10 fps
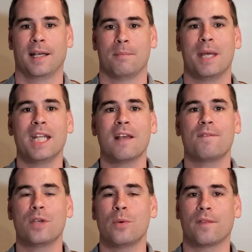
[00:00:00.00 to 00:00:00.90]
Many
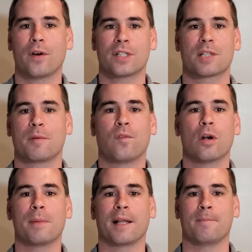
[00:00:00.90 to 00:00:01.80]
of you have heard this
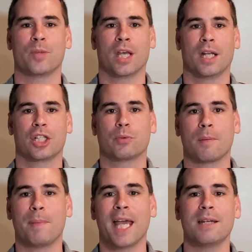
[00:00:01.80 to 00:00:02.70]
before, but to
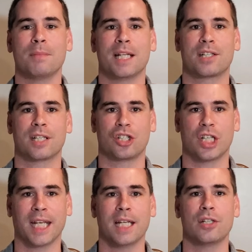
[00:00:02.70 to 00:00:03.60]
repent means to
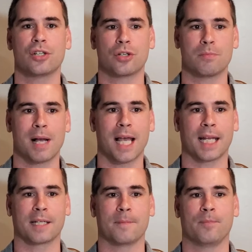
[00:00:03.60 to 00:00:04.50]
change your
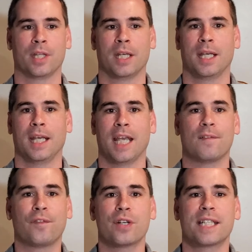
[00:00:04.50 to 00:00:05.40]
mind. In
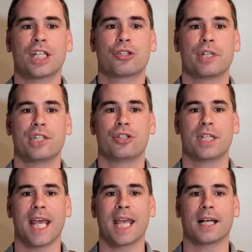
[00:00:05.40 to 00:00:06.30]
first century
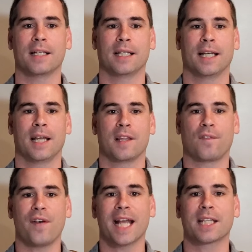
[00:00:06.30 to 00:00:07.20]
Judea, the
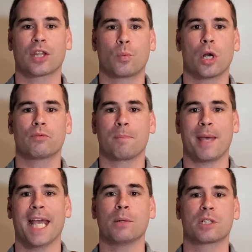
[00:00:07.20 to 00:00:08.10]
fact that the word
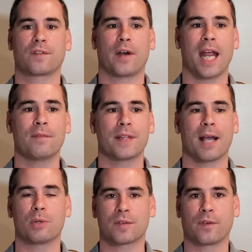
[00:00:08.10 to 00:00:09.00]
repent was for every,
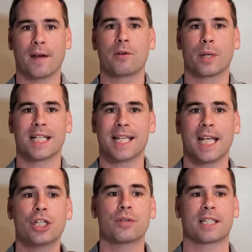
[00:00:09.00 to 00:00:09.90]
that was for everyone is
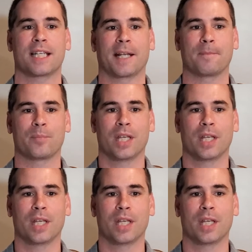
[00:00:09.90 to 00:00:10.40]
interesting.